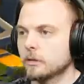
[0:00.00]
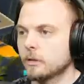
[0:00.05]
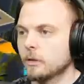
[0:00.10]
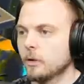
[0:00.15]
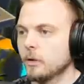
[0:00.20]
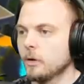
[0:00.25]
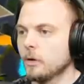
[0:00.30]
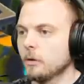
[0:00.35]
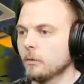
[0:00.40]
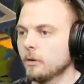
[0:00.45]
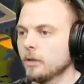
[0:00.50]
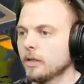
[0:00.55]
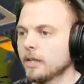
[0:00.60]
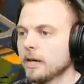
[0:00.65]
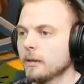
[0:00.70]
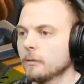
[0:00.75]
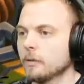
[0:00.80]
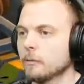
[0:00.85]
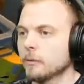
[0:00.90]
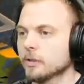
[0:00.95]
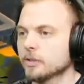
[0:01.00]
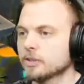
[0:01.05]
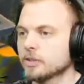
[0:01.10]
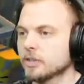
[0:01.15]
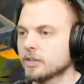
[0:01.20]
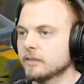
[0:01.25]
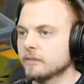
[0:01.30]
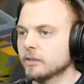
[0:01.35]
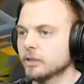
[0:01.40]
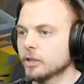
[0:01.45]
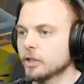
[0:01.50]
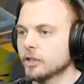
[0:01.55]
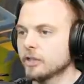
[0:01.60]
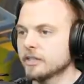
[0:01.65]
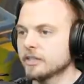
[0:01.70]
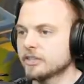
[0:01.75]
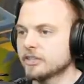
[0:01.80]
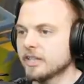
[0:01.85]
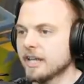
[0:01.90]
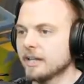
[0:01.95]
Oh, oh, that one wants to even load
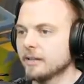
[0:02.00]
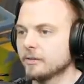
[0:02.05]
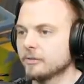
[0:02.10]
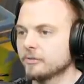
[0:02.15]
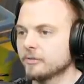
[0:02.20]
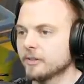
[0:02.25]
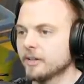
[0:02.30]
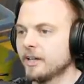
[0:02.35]
itself.